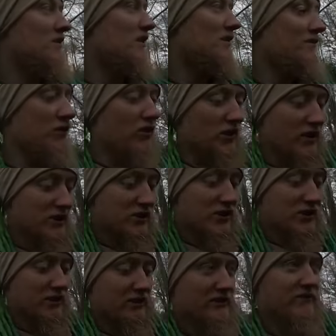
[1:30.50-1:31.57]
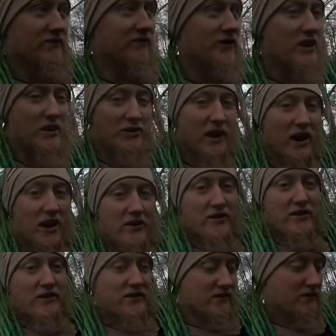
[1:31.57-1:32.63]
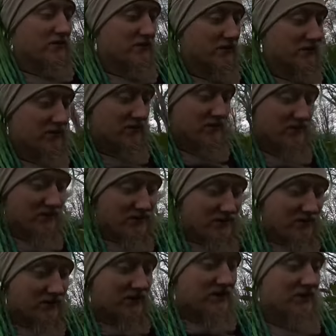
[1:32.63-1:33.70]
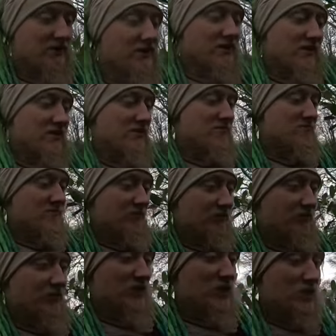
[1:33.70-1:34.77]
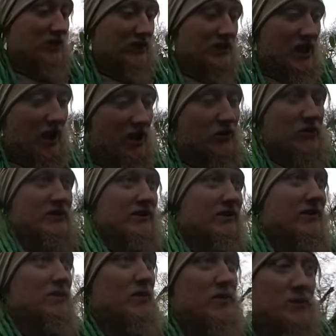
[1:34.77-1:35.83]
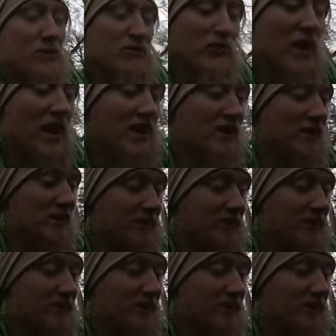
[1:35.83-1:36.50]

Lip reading: vlog is just a video diary. So, usually diaries are not supposed to be read,